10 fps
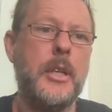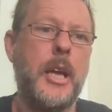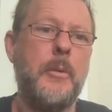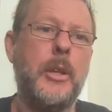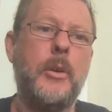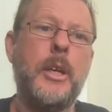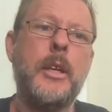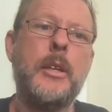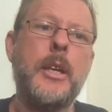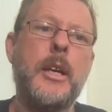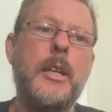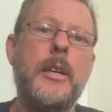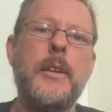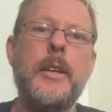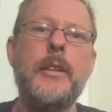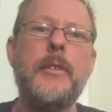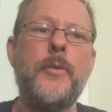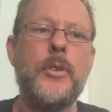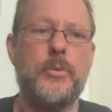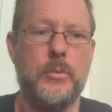Now, we're looking at an
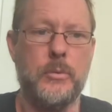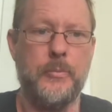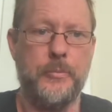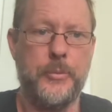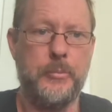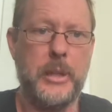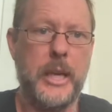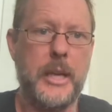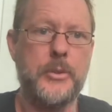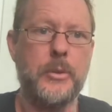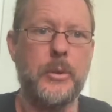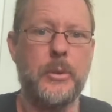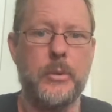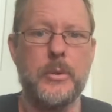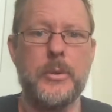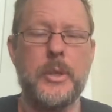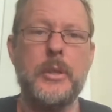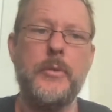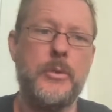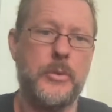individual plant or
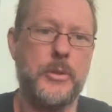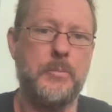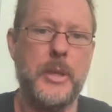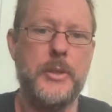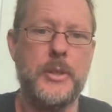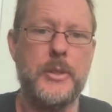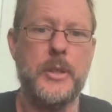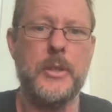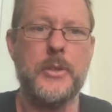individual species here.